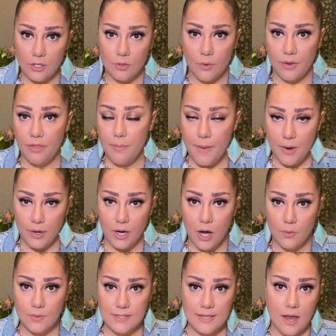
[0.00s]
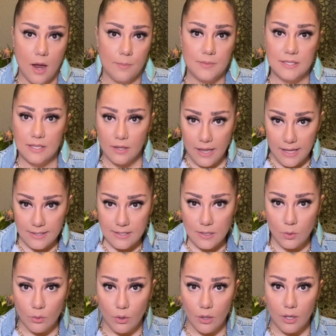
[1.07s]
North America, we say I'm still at
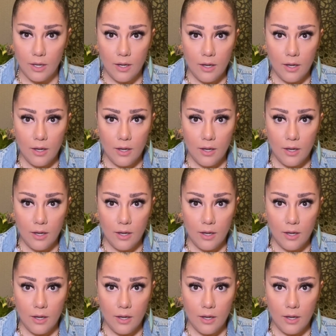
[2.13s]
school.